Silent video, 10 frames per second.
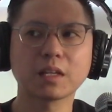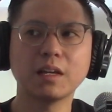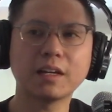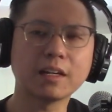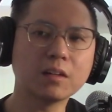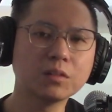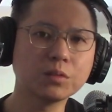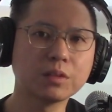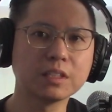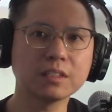And I also
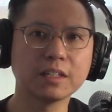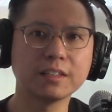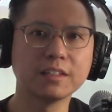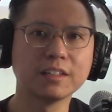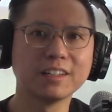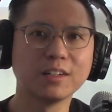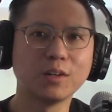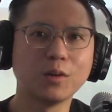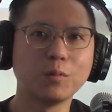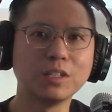think like
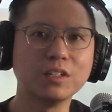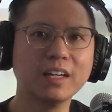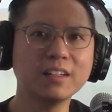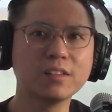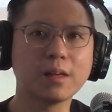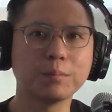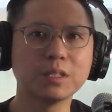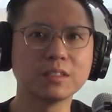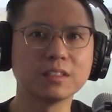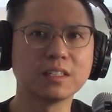when you get into that
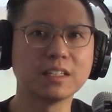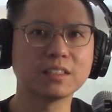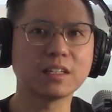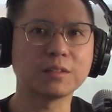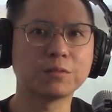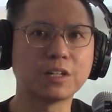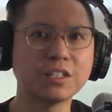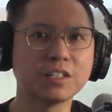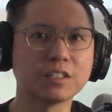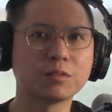business and it's like fresh
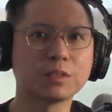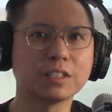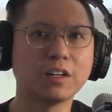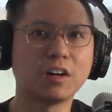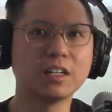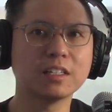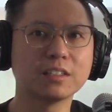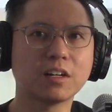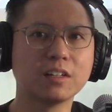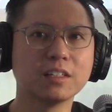and it's really hot,
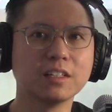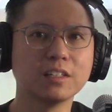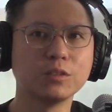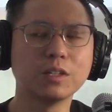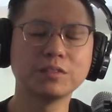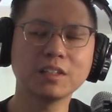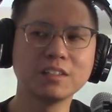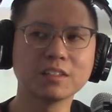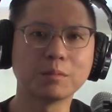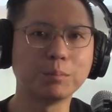you have nothing
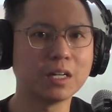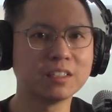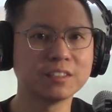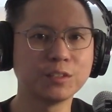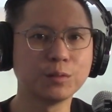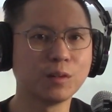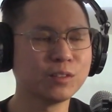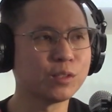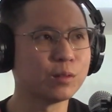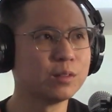to compare it to
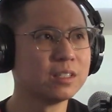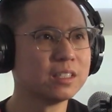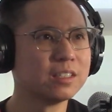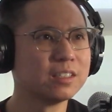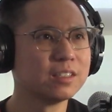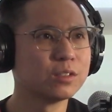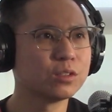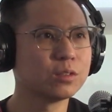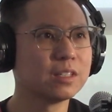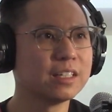also.
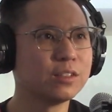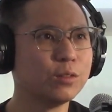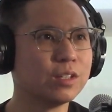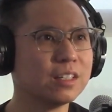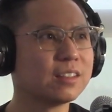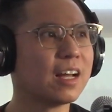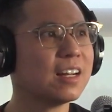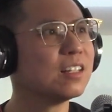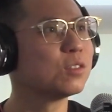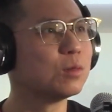So like you think that
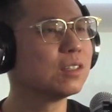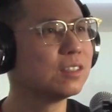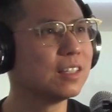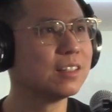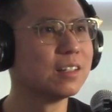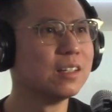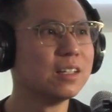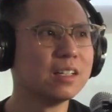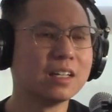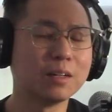is real estate.
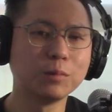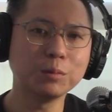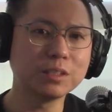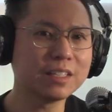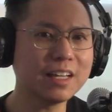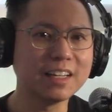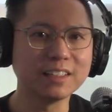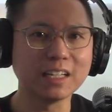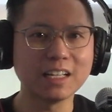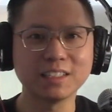And we were
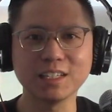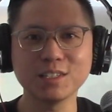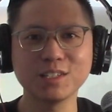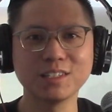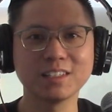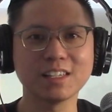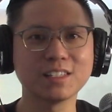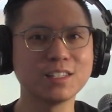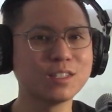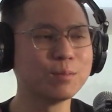saying since
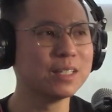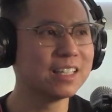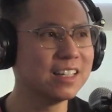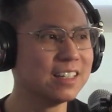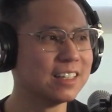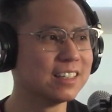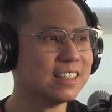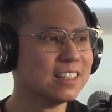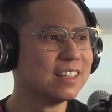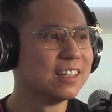the beginning,
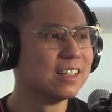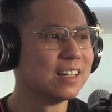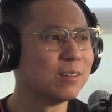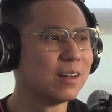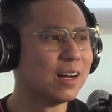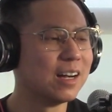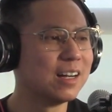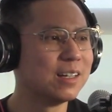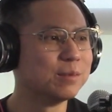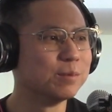
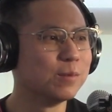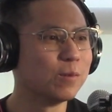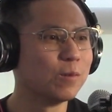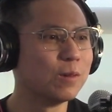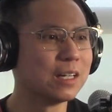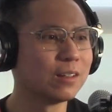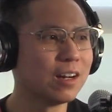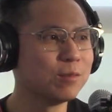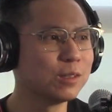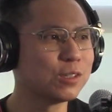when a lot of
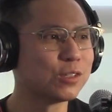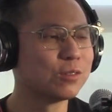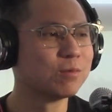realtors,